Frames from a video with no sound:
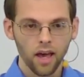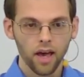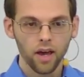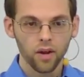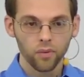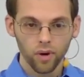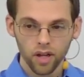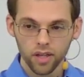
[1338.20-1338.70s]

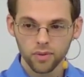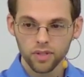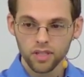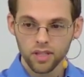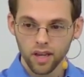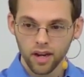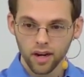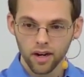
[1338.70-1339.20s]
And while he
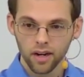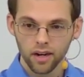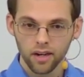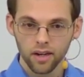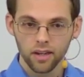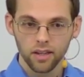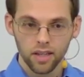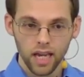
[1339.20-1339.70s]
was there,
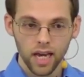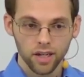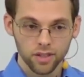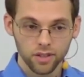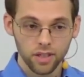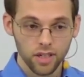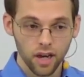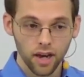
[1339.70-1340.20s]
he
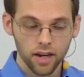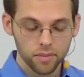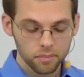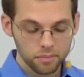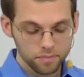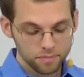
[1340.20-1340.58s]
actually died.